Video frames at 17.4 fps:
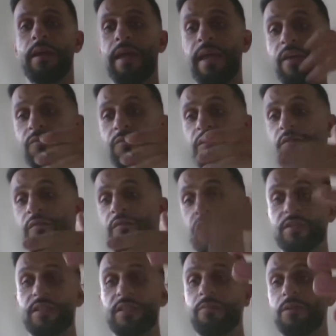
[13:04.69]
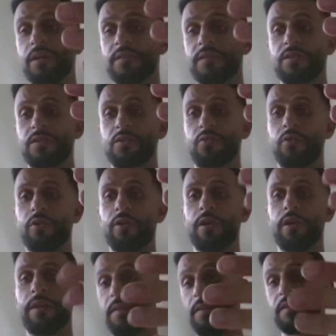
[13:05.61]
If the first team doesn't
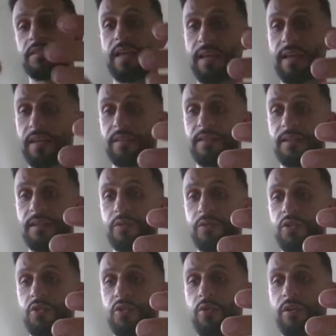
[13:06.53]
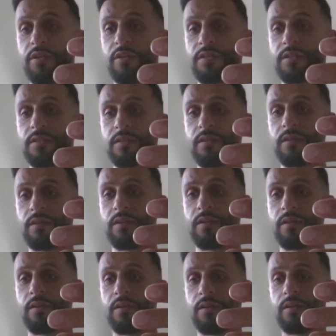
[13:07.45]
score and then the second team scores,
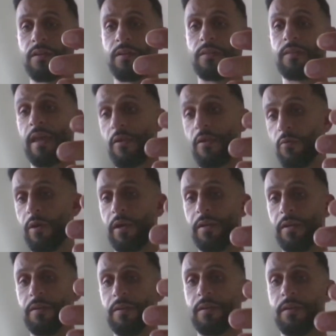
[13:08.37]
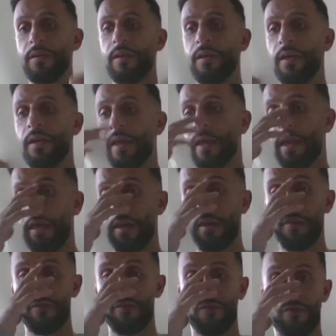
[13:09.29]
they win.
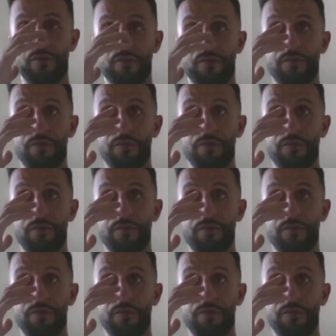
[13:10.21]
If